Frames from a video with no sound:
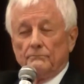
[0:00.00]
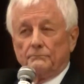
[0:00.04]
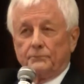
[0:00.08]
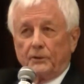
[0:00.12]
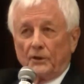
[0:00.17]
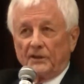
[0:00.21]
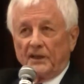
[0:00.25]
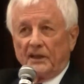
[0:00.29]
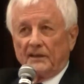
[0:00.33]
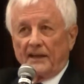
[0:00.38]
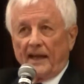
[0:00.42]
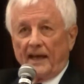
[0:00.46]

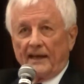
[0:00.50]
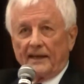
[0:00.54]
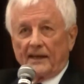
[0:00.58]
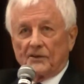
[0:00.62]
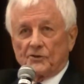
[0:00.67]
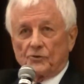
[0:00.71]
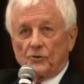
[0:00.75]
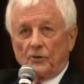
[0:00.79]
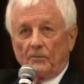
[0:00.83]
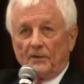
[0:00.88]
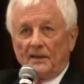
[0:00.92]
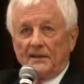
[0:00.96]
put in that
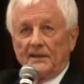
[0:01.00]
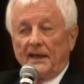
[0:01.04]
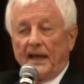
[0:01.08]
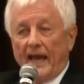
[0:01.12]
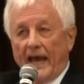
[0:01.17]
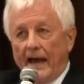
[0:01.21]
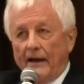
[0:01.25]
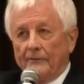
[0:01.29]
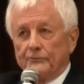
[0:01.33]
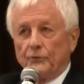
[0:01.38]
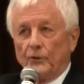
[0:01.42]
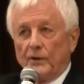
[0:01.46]
extra money,
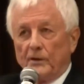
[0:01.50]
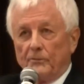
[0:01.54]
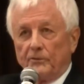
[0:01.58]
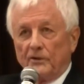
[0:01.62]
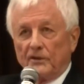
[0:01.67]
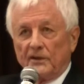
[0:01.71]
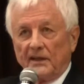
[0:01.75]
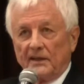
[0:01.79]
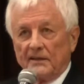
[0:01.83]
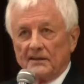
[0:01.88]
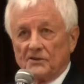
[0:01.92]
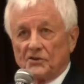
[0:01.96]
half we
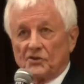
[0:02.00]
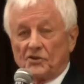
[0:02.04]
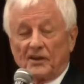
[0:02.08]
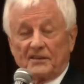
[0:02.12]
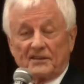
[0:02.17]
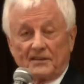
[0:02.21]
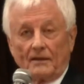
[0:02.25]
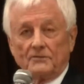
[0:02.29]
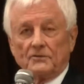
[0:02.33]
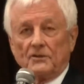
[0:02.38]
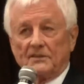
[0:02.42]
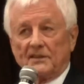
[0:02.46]
put in,
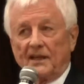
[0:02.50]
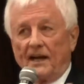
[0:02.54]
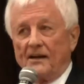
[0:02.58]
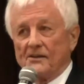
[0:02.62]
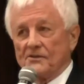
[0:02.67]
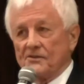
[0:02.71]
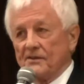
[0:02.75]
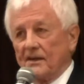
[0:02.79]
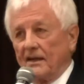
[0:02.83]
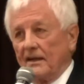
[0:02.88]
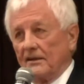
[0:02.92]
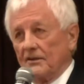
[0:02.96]

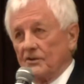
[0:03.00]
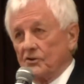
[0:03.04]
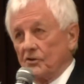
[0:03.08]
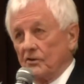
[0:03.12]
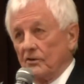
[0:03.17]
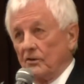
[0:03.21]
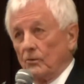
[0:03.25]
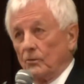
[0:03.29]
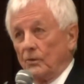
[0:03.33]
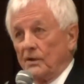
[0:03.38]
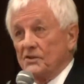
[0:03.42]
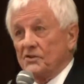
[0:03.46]
$600,000 a
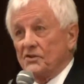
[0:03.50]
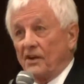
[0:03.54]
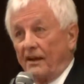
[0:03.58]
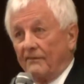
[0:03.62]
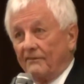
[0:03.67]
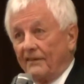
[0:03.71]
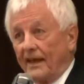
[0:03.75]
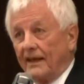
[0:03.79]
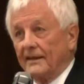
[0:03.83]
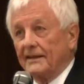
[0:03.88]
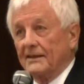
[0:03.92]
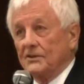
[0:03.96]
year. We
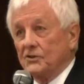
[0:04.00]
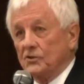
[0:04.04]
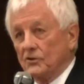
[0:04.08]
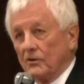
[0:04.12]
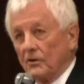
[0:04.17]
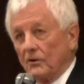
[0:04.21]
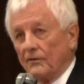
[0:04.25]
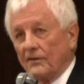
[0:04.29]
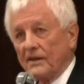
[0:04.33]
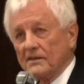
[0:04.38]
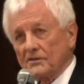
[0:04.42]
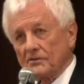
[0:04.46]
save that each
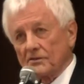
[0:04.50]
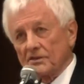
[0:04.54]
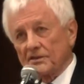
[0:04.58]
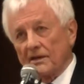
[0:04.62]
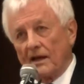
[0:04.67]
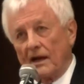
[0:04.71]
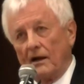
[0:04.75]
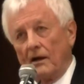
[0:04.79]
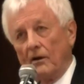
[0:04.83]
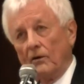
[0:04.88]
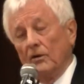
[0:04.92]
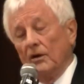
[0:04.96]
year. This is
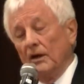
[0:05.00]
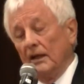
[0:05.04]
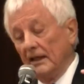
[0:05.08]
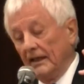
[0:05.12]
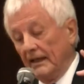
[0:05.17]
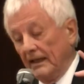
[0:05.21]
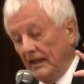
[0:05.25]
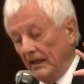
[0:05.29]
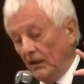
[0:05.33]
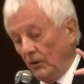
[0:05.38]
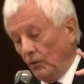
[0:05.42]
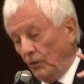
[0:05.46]
how
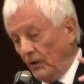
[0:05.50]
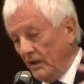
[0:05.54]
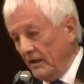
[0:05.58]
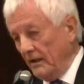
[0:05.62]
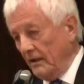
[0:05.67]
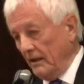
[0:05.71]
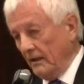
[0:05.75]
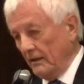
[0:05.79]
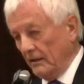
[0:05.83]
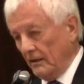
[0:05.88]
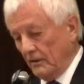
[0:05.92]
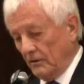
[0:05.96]

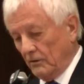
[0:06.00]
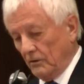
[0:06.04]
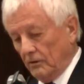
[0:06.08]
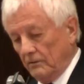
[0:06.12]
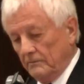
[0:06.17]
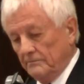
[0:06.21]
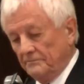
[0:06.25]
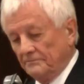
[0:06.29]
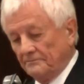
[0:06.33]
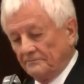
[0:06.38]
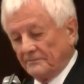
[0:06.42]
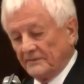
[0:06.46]
we
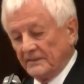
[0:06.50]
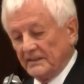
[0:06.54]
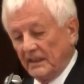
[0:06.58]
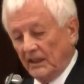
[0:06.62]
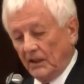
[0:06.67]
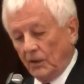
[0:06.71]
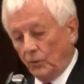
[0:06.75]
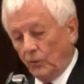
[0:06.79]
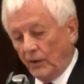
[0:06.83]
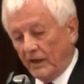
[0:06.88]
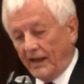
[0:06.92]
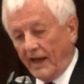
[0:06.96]
got
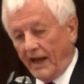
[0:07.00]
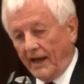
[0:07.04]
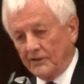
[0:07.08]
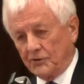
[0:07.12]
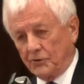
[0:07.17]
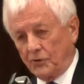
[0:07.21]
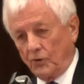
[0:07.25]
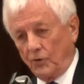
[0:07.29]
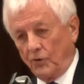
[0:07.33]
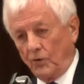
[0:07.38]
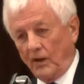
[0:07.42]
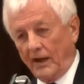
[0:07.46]

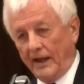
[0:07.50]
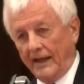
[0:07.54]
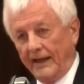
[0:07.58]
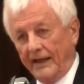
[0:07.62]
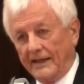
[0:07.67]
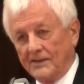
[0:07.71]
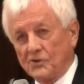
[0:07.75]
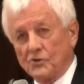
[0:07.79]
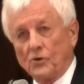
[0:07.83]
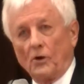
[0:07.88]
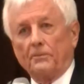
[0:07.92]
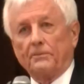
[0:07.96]
to
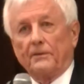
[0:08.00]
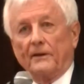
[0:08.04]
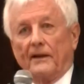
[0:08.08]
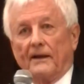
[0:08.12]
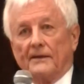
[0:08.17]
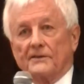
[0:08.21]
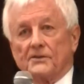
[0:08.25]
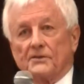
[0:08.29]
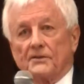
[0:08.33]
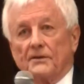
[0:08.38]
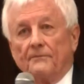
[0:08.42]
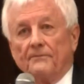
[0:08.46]
a
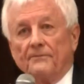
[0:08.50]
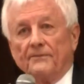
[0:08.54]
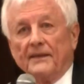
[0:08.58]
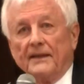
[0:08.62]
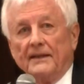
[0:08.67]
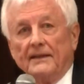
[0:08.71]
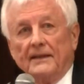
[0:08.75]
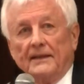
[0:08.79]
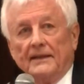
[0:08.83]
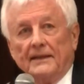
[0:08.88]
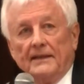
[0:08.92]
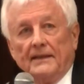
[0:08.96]
surplus,
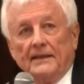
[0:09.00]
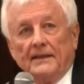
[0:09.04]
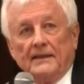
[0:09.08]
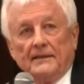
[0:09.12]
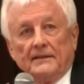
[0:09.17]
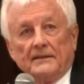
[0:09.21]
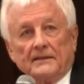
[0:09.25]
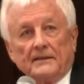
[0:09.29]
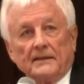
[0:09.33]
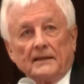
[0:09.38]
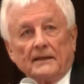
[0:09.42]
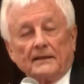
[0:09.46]

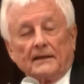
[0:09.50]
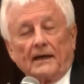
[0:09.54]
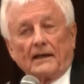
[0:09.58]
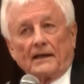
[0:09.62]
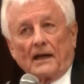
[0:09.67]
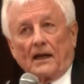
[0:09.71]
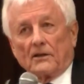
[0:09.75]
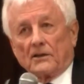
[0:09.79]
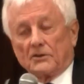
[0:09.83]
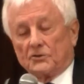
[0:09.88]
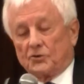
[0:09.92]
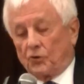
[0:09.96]
got
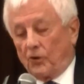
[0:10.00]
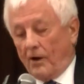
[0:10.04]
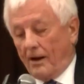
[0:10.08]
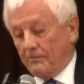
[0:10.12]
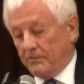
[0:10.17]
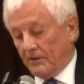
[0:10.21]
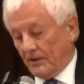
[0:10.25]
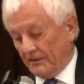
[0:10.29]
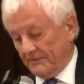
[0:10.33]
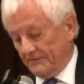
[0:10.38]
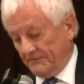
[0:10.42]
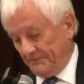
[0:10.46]
out of
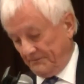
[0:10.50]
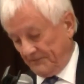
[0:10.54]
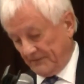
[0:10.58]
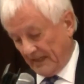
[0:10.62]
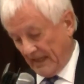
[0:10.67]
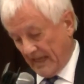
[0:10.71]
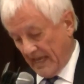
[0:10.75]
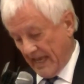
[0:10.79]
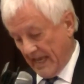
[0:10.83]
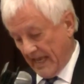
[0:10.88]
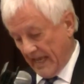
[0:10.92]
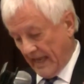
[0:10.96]
trouble.
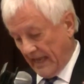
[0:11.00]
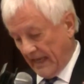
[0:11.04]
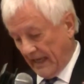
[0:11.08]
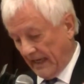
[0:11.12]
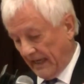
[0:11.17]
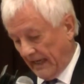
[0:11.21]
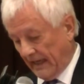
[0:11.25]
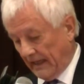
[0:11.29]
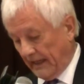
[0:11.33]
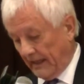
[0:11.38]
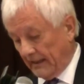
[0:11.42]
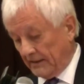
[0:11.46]

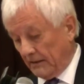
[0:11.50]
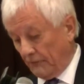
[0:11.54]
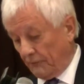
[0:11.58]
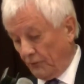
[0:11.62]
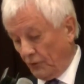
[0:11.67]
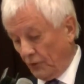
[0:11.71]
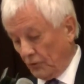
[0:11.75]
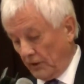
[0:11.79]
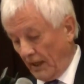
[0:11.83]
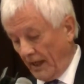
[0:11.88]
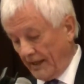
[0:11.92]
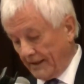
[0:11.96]
And if
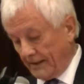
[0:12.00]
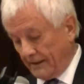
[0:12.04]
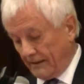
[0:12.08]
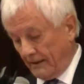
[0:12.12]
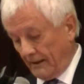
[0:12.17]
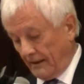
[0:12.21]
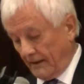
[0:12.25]
you like